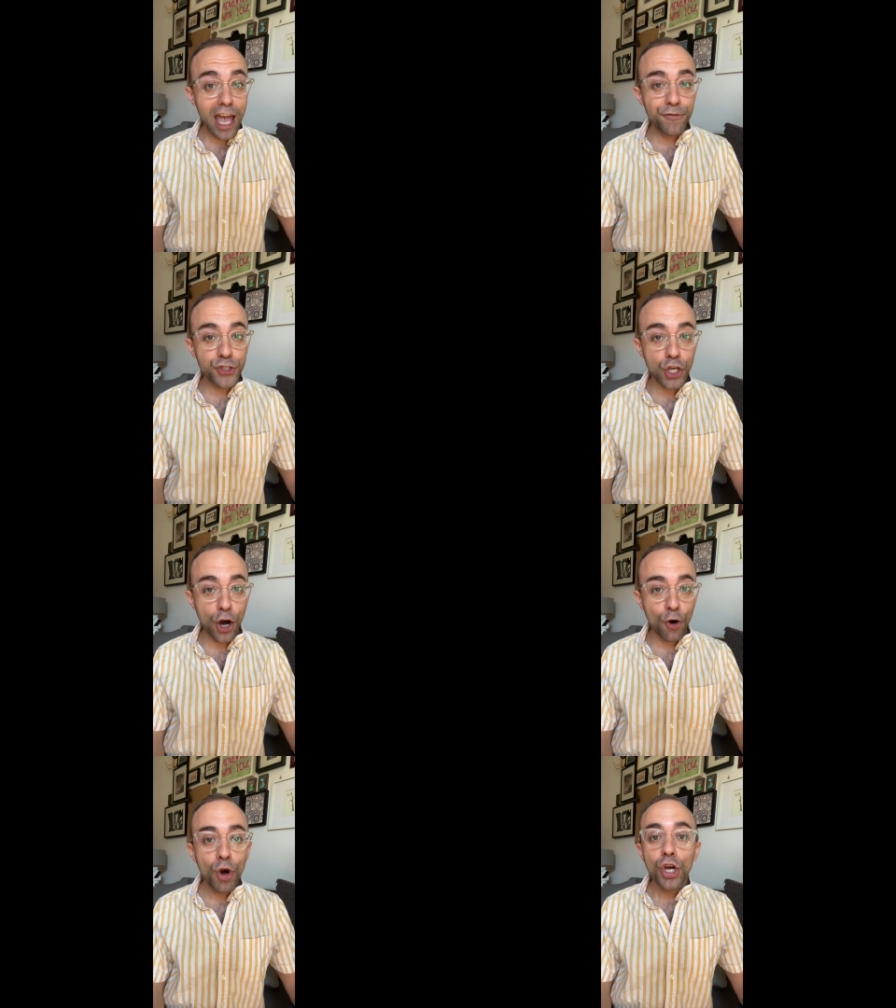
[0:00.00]
If
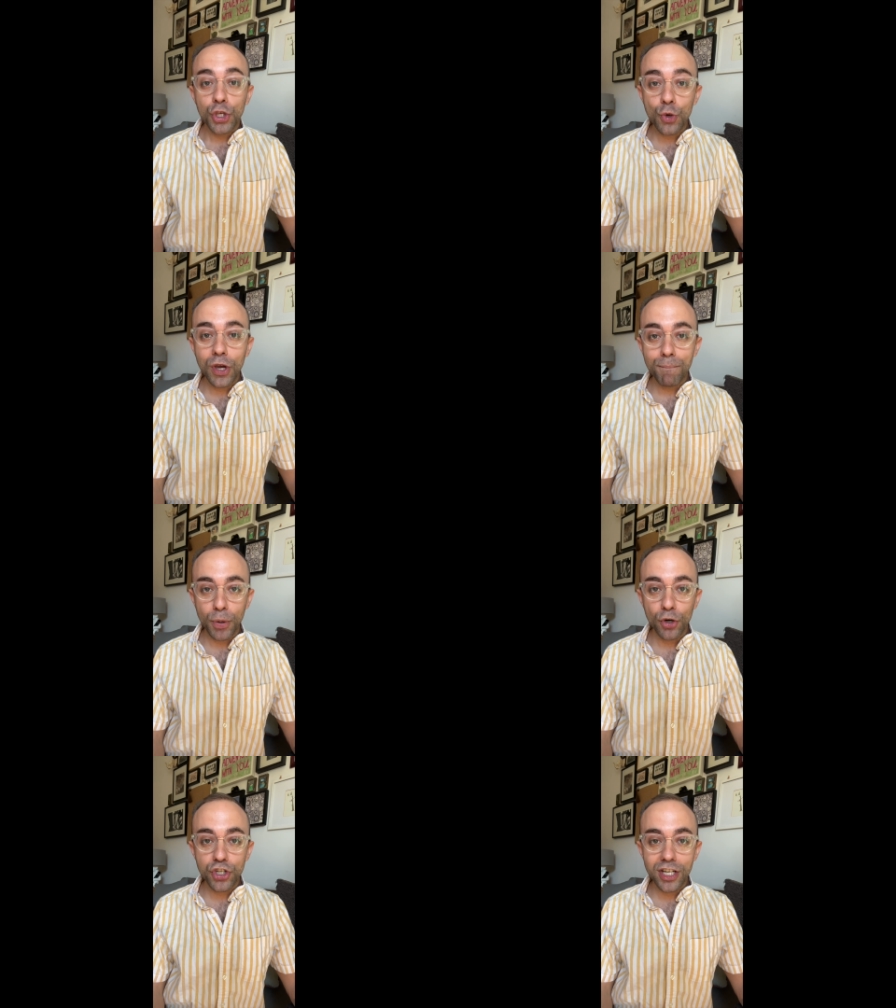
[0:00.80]
so, you
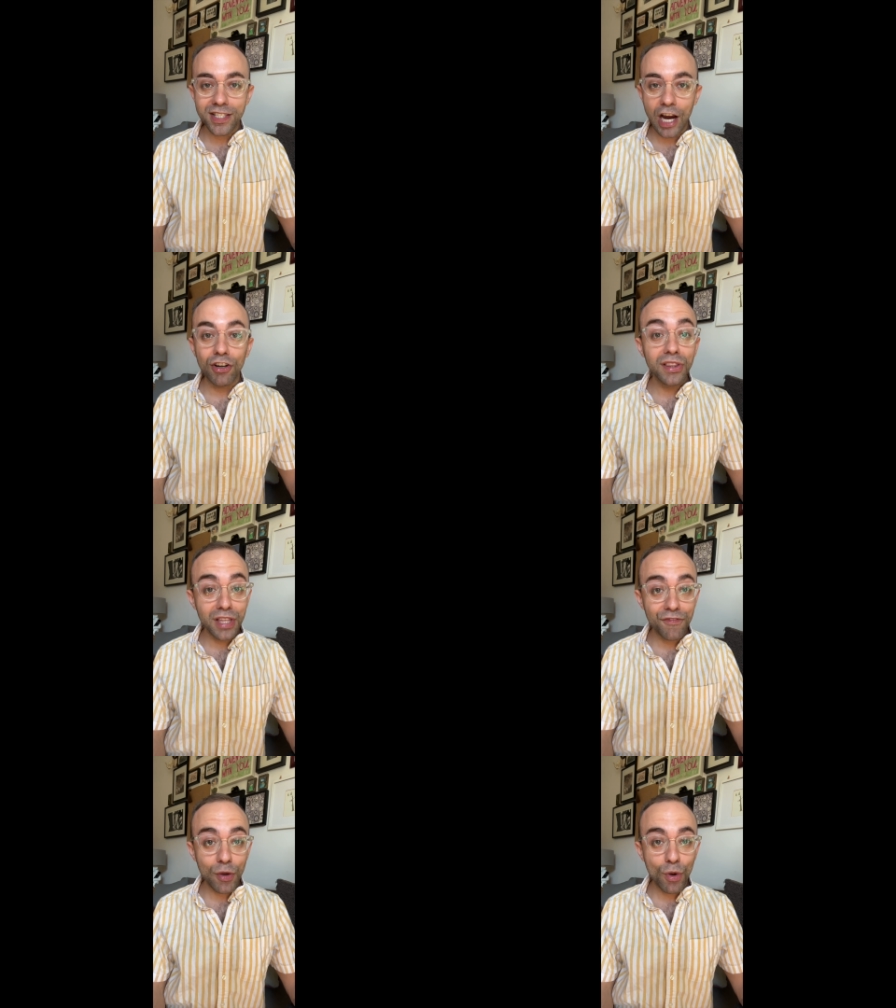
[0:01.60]
can purchase our
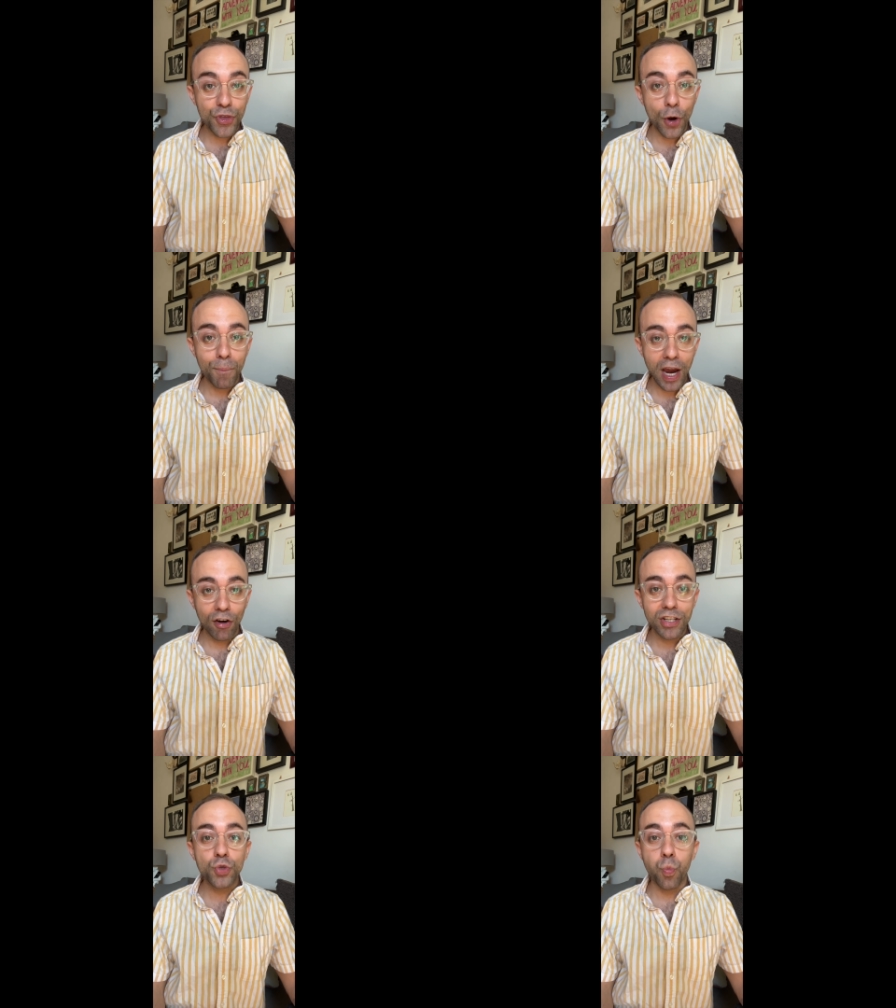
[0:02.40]
Living with Your
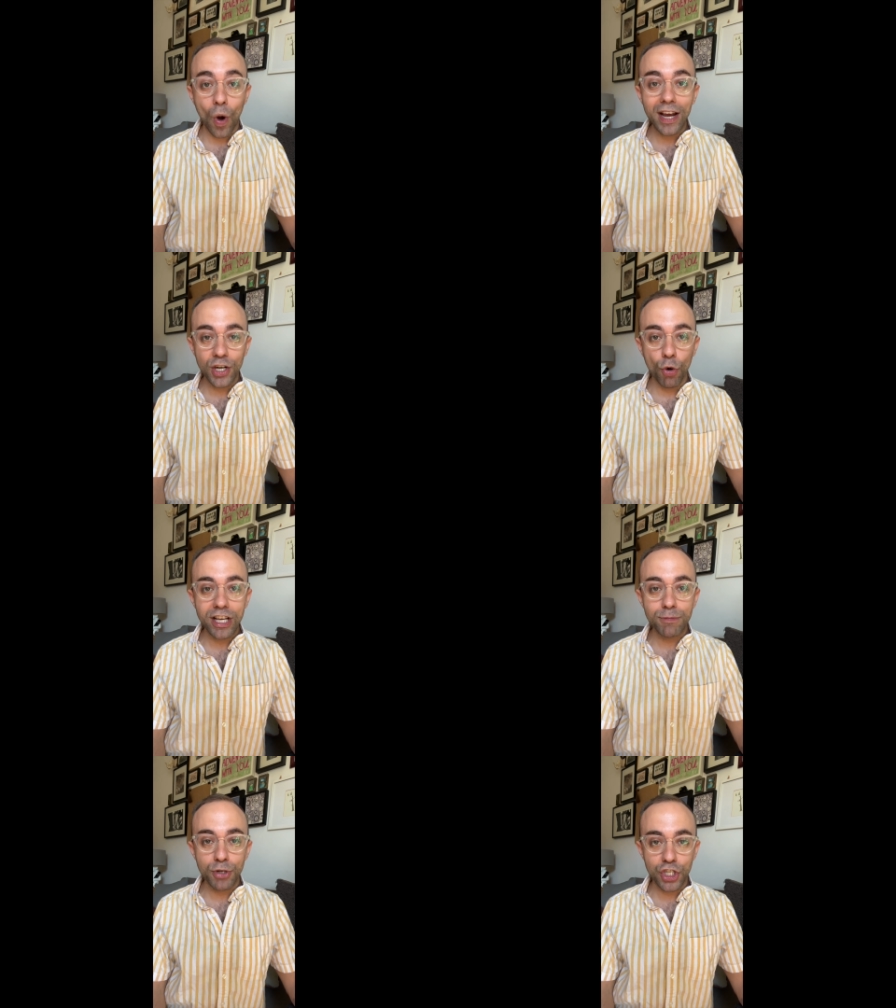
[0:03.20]
Parents White
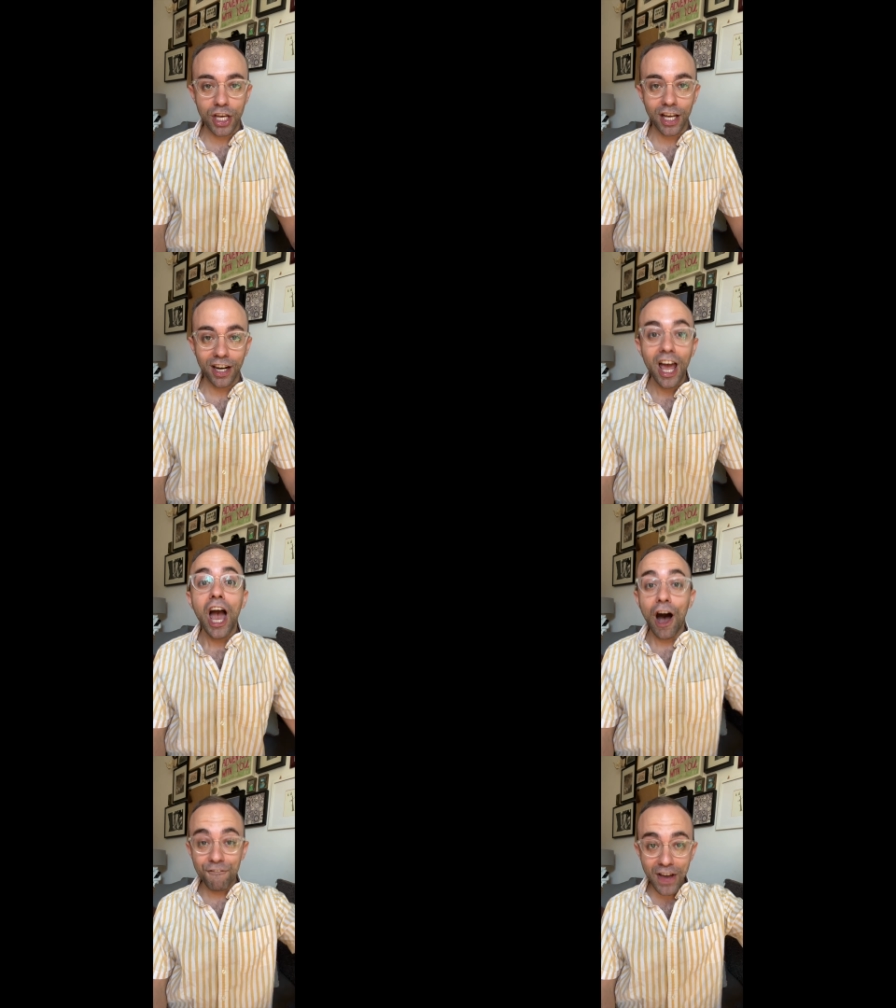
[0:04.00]
Noise Machine,
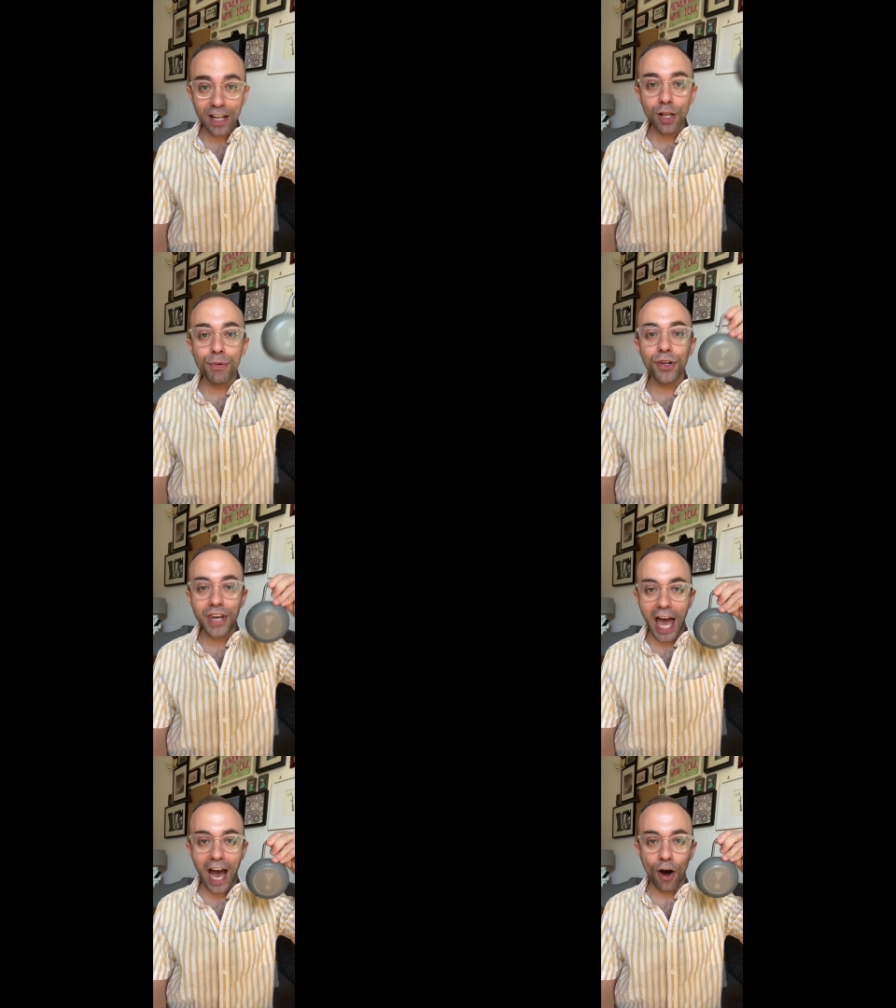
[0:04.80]

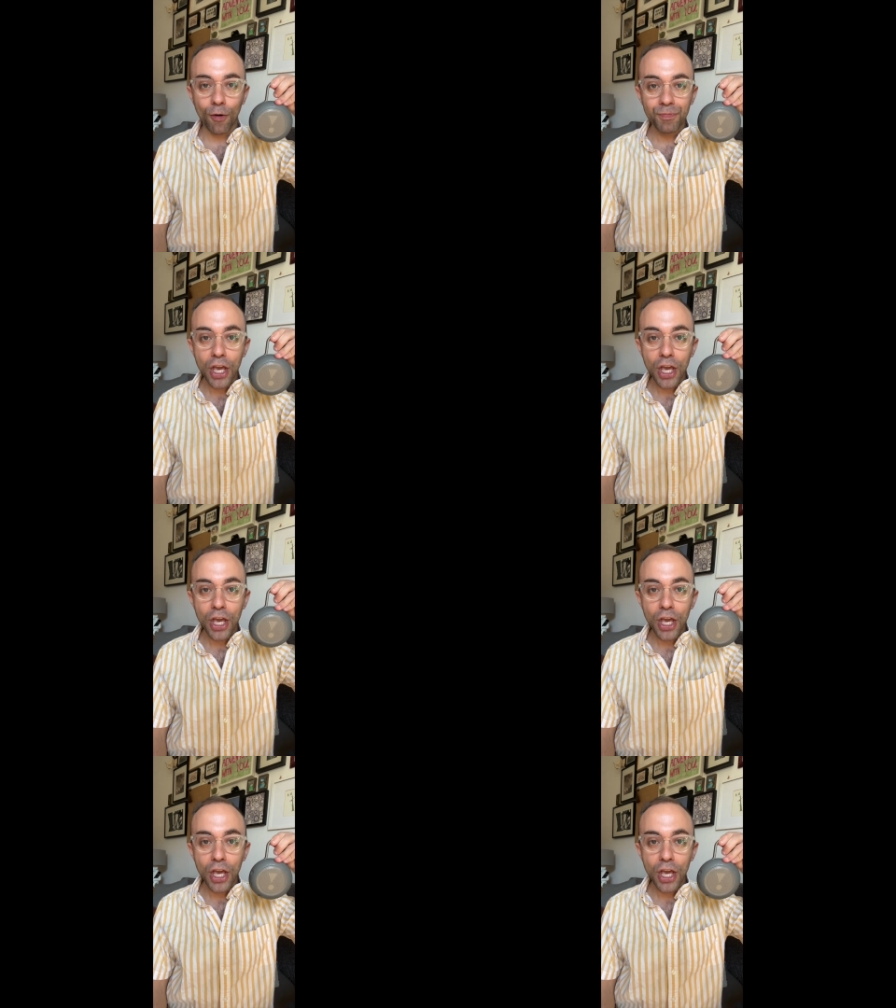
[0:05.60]
available now.